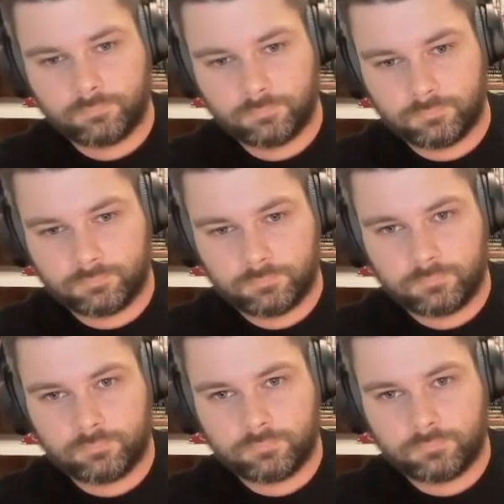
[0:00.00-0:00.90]

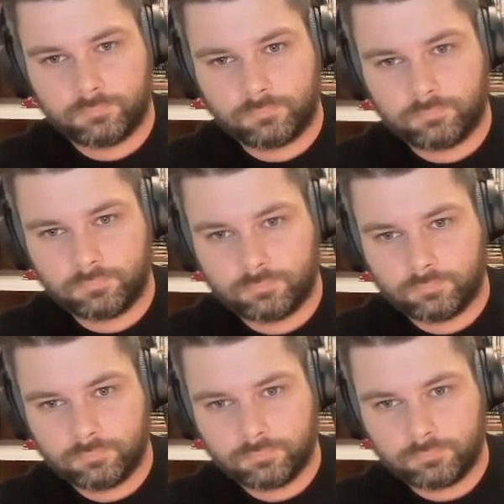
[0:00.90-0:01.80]

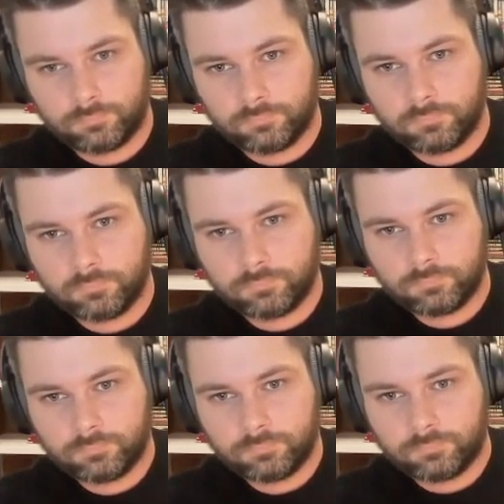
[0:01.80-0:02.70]

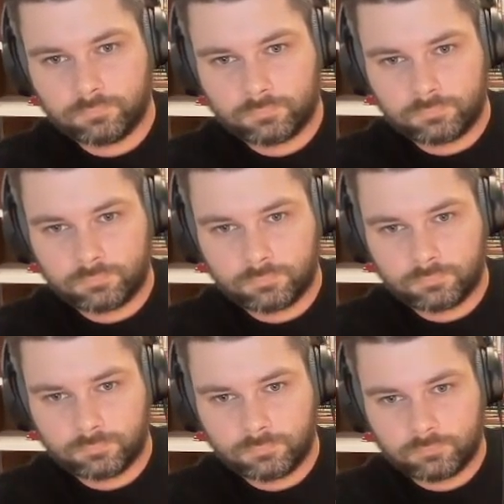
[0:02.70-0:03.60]

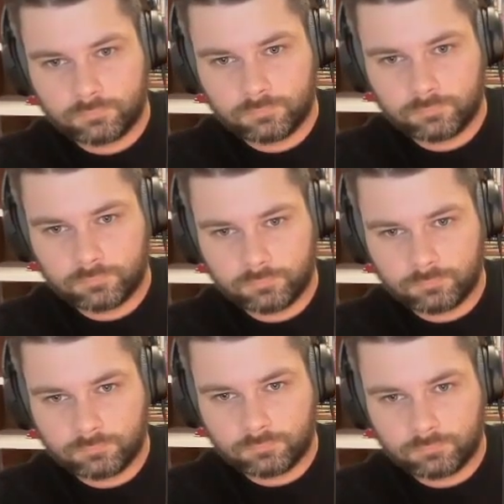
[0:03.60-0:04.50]

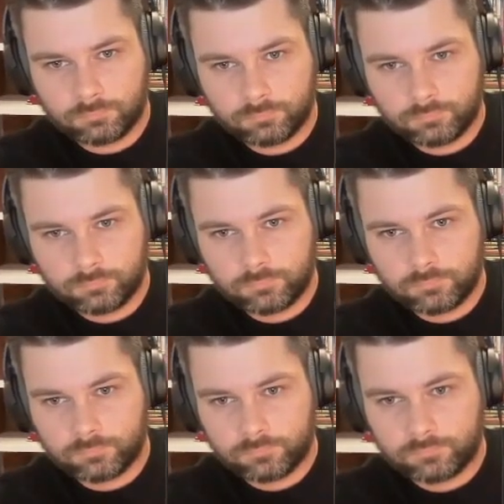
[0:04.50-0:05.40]

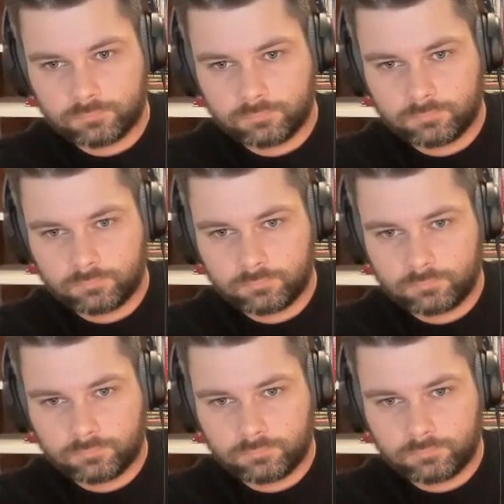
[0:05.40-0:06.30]

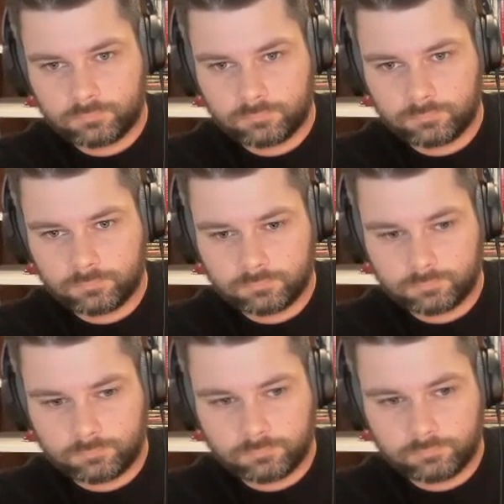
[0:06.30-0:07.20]

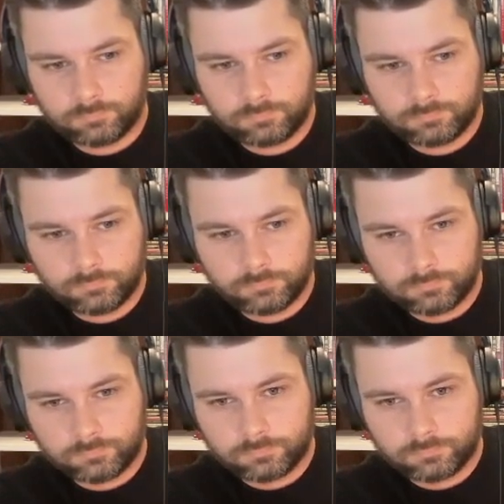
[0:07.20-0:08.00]
This person isn't speaking.